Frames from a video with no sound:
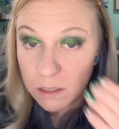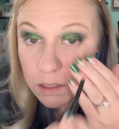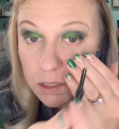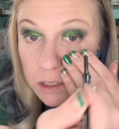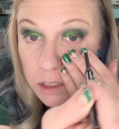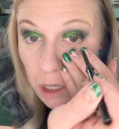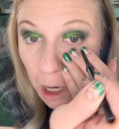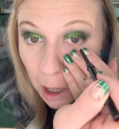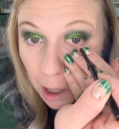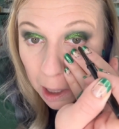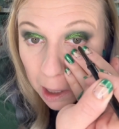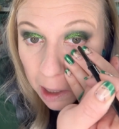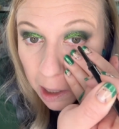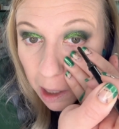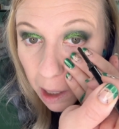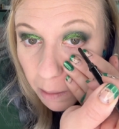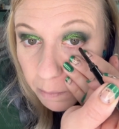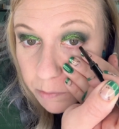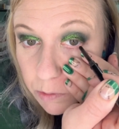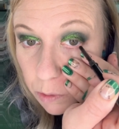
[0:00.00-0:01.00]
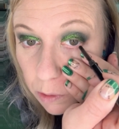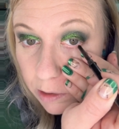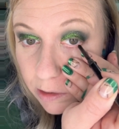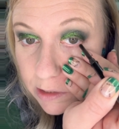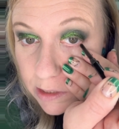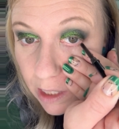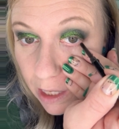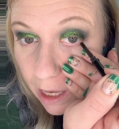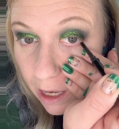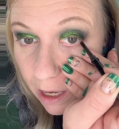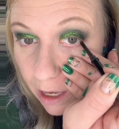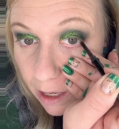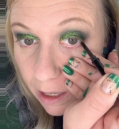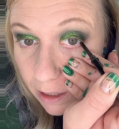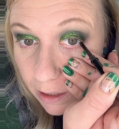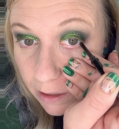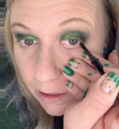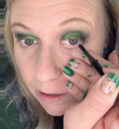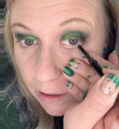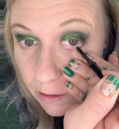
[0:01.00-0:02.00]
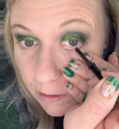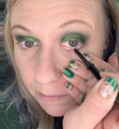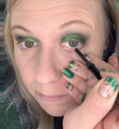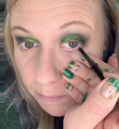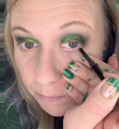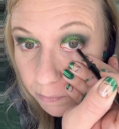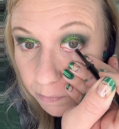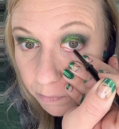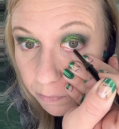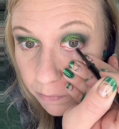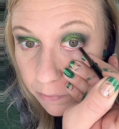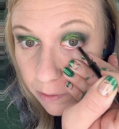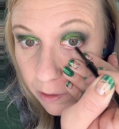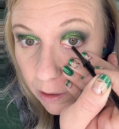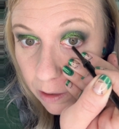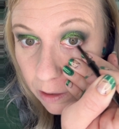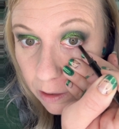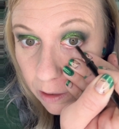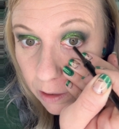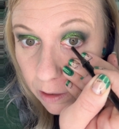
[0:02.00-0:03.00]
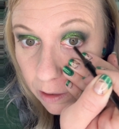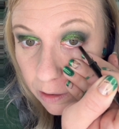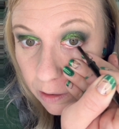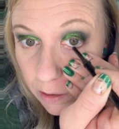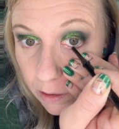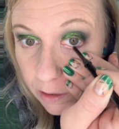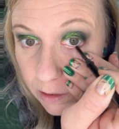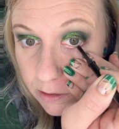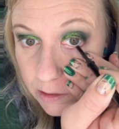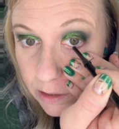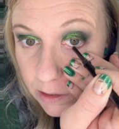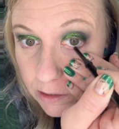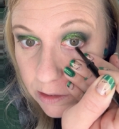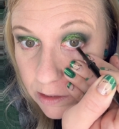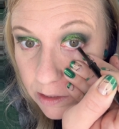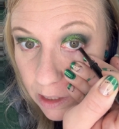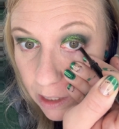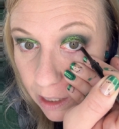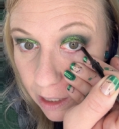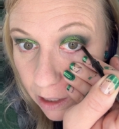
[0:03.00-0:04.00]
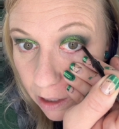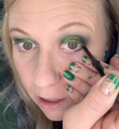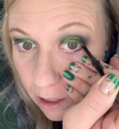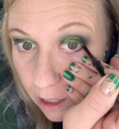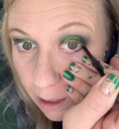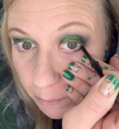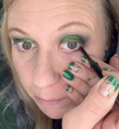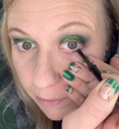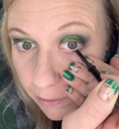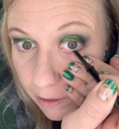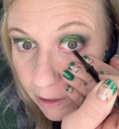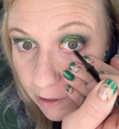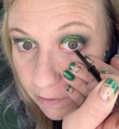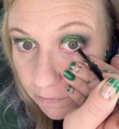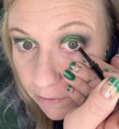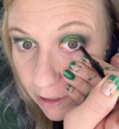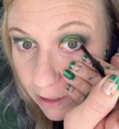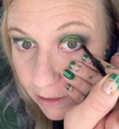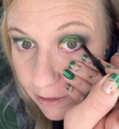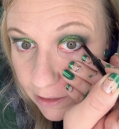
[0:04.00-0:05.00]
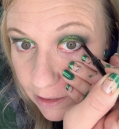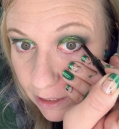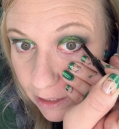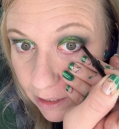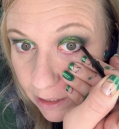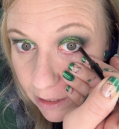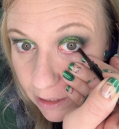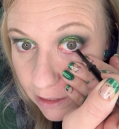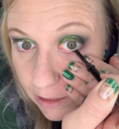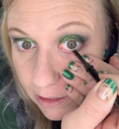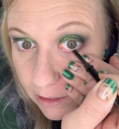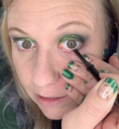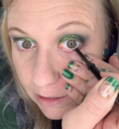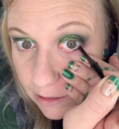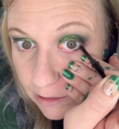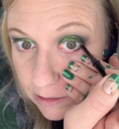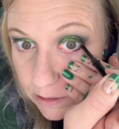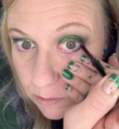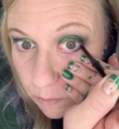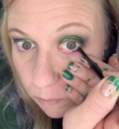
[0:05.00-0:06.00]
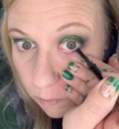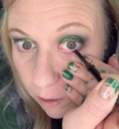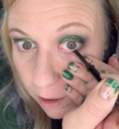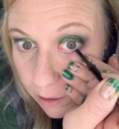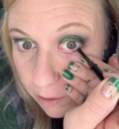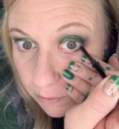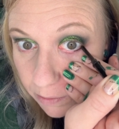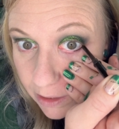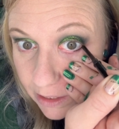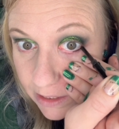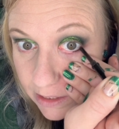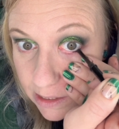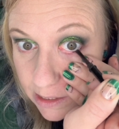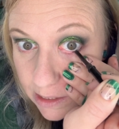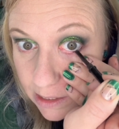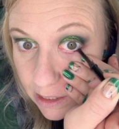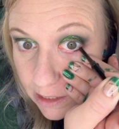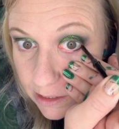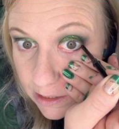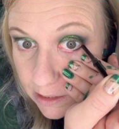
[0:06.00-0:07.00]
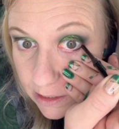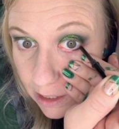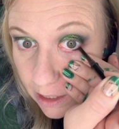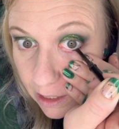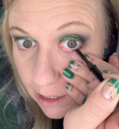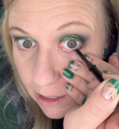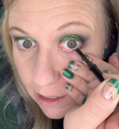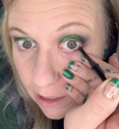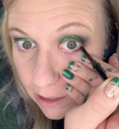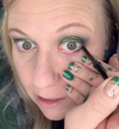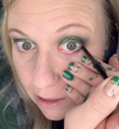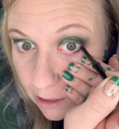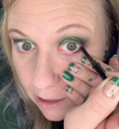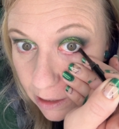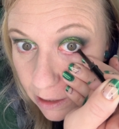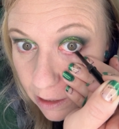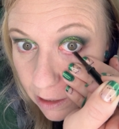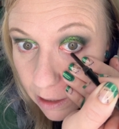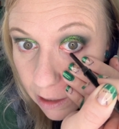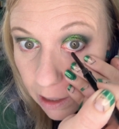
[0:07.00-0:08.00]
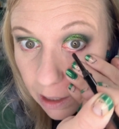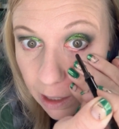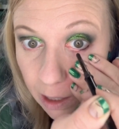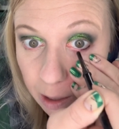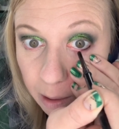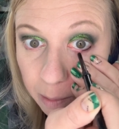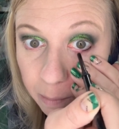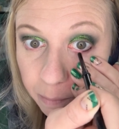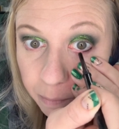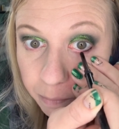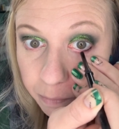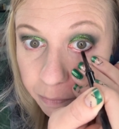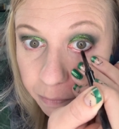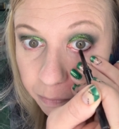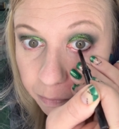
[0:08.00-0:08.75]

darken it up towards the end. This is their, I believe it is water resistant eyeliner.